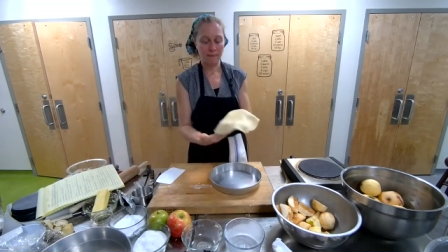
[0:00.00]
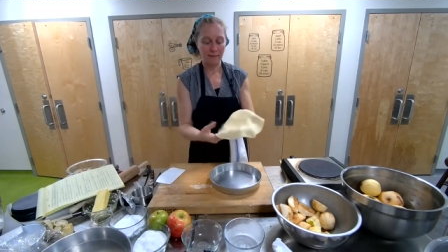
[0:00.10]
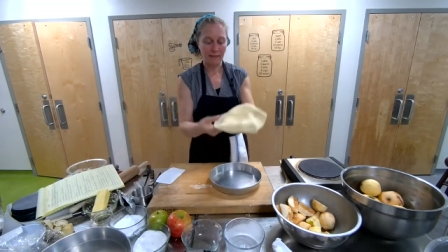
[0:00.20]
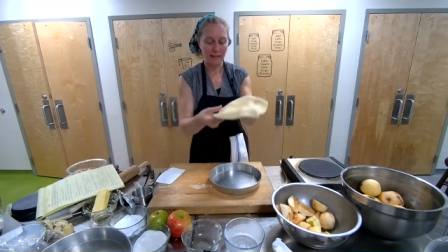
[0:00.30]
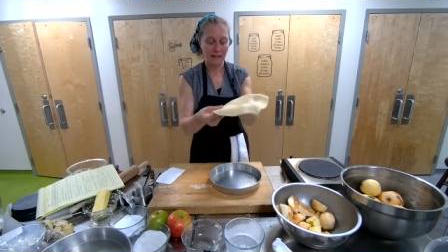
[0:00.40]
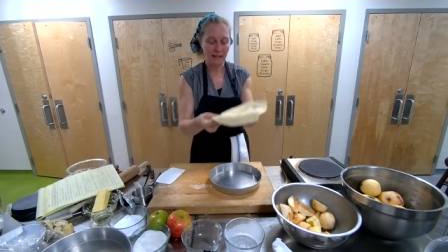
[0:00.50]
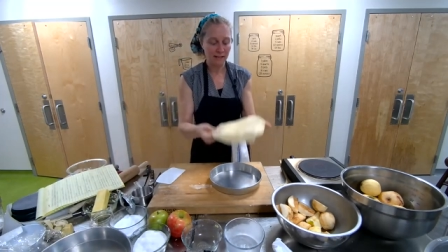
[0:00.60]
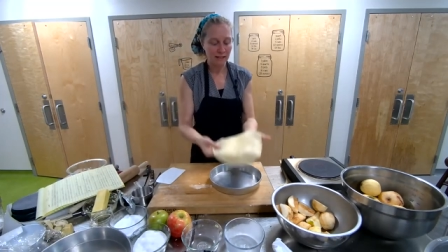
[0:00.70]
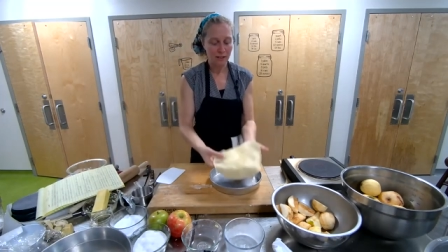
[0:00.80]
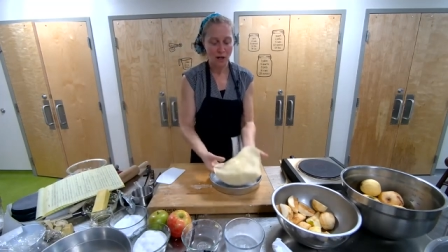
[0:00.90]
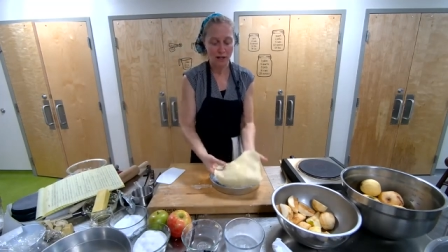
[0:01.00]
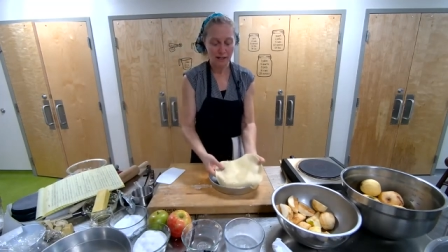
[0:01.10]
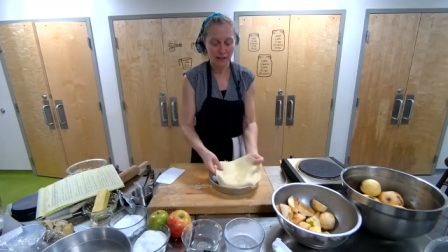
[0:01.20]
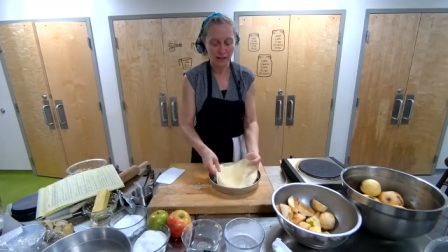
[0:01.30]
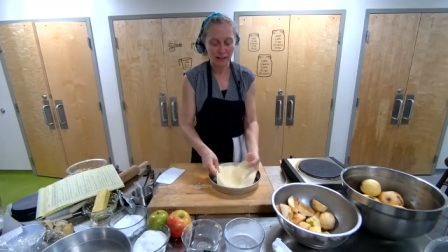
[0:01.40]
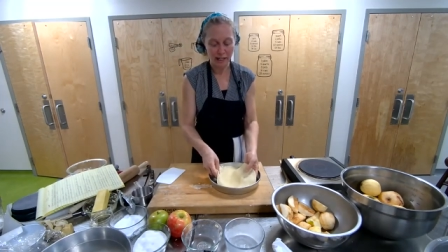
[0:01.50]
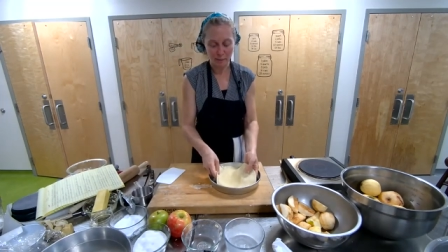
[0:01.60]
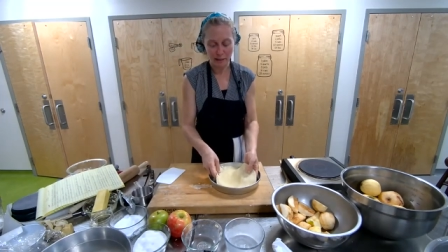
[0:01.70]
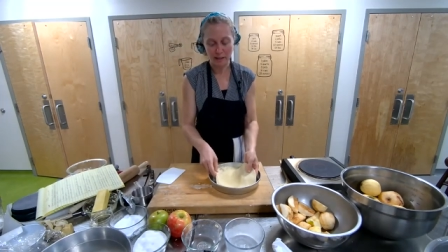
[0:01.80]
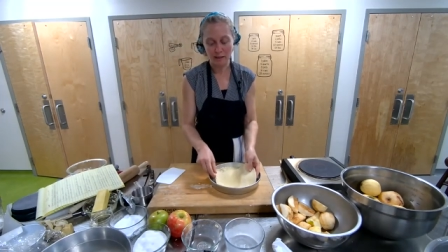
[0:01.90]
the tart in our cake
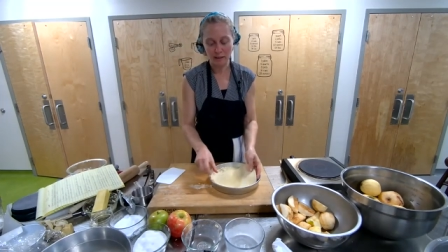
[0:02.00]
pan.